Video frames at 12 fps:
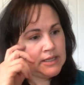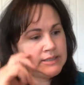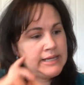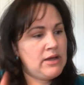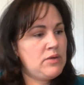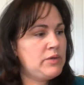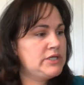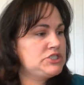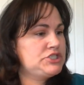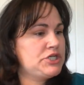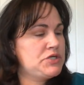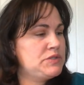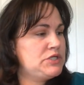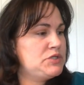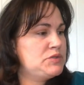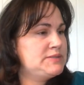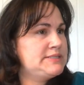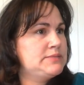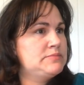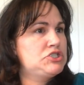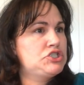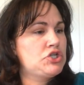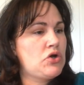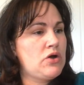Now I want to show you some
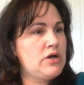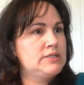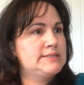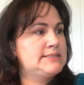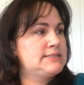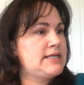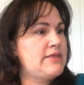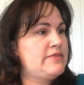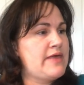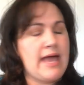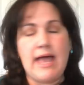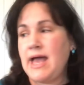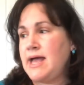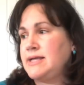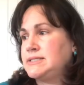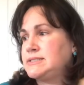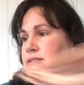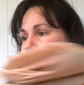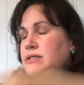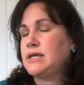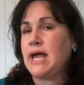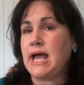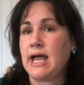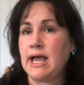charts that
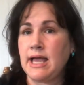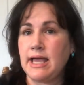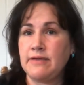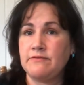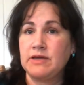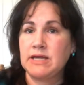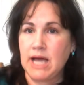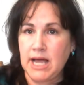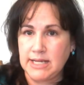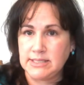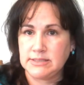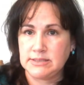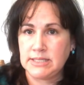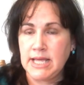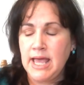I've gotten.